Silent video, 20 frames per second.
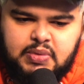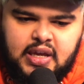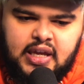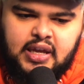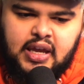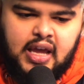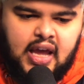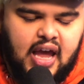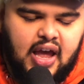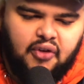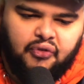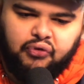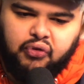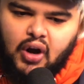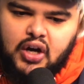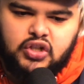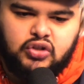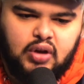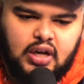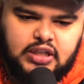me. It
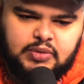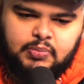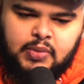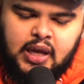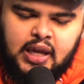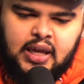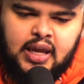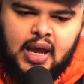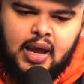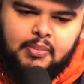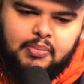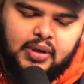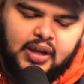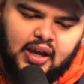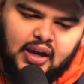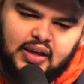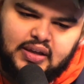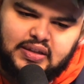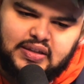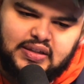frustrates me
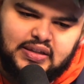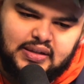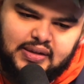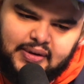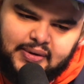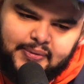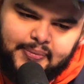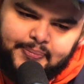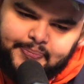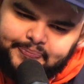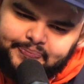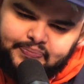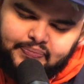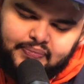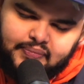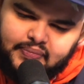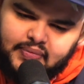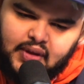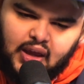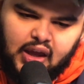because
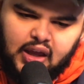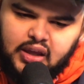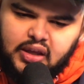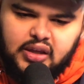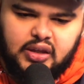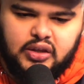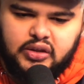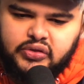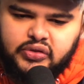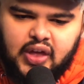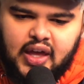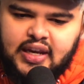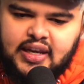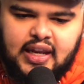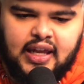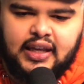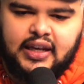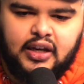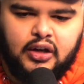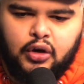they
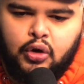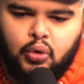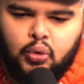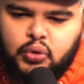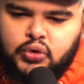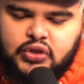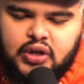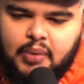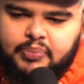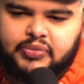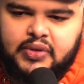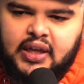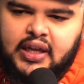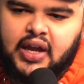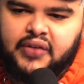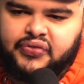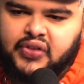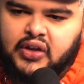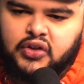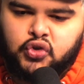needed to do something
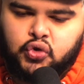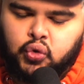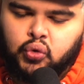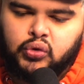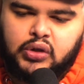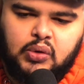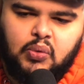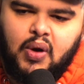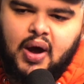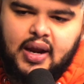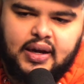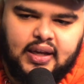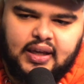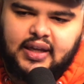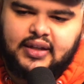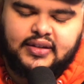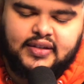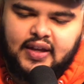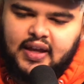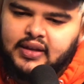if they truly wanted to
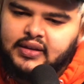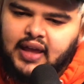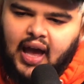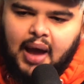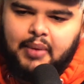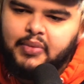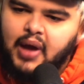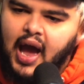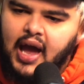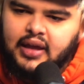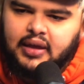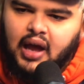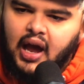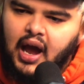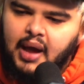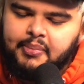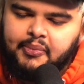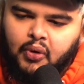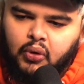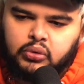contend.
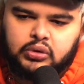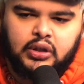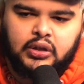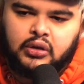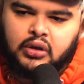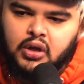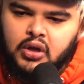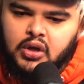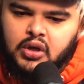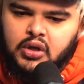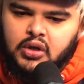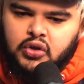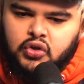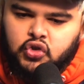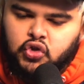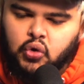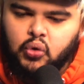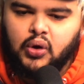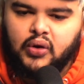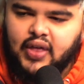I'm holding
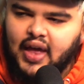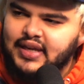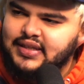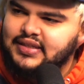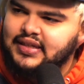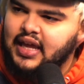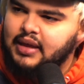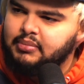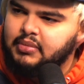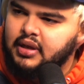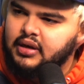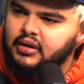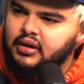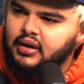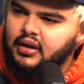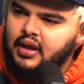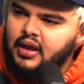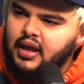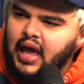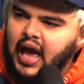true to that statement.
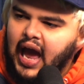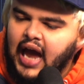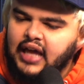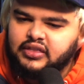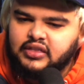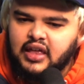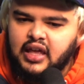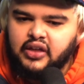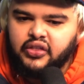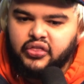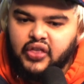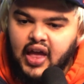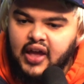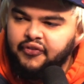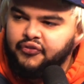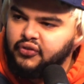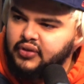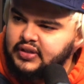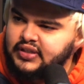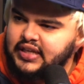I think
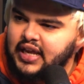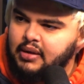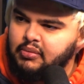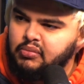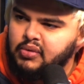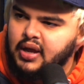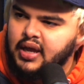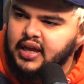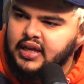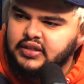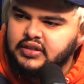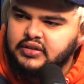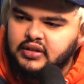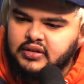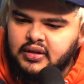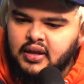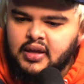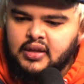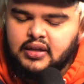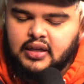they feel the same way because
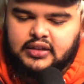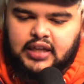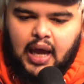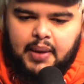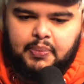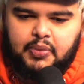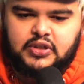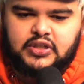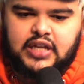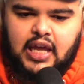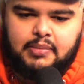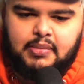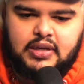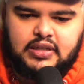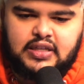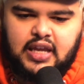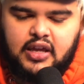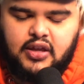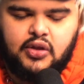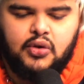the type of
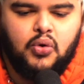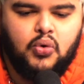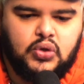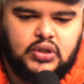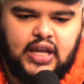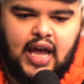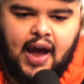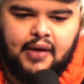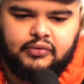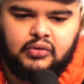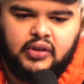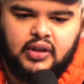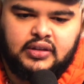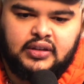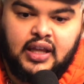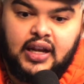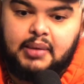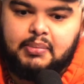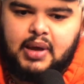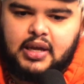statements they used after they
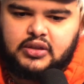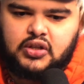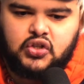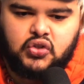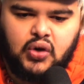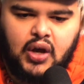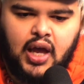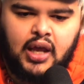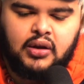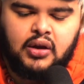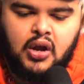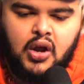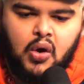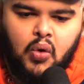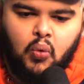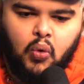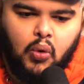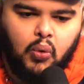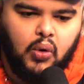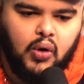didn't make the trade
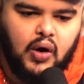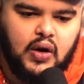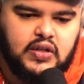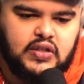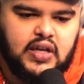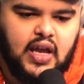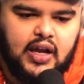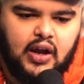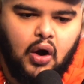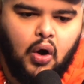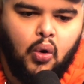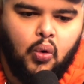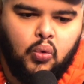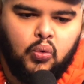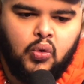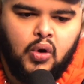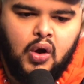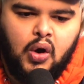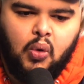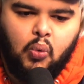were words like,
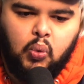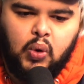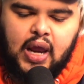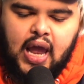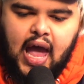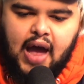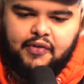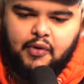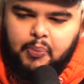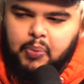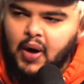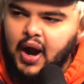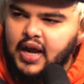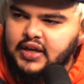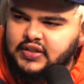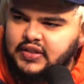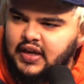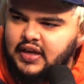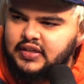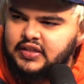oh, we have a
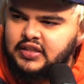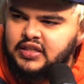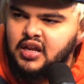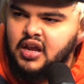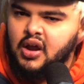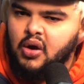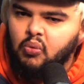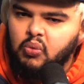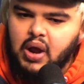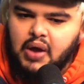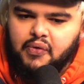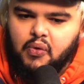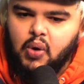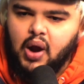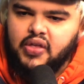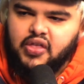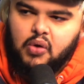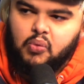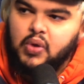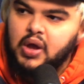process. We have a
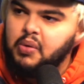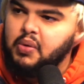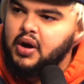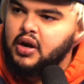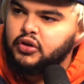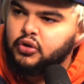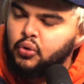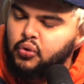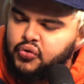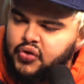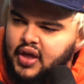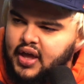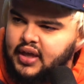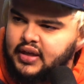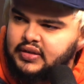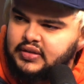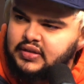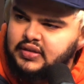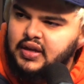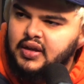way that we want to do
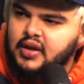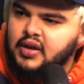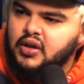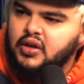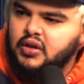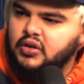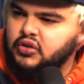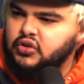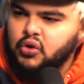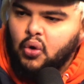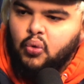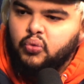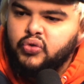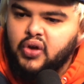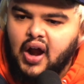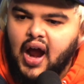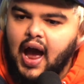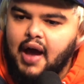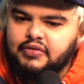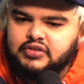things. So
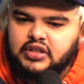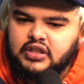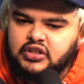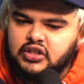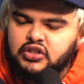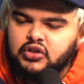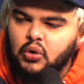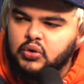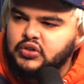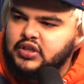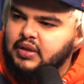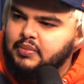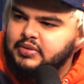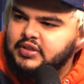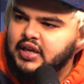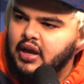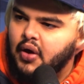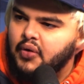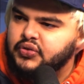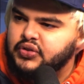they obviously just don't see
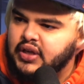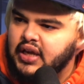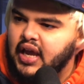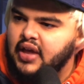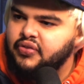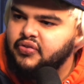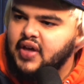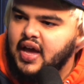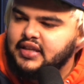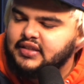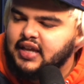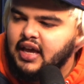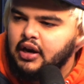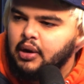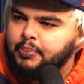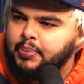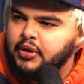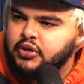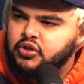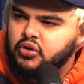themselves in that
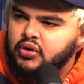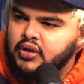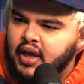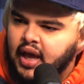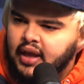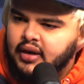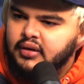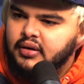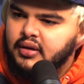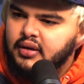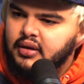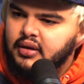title picture yet.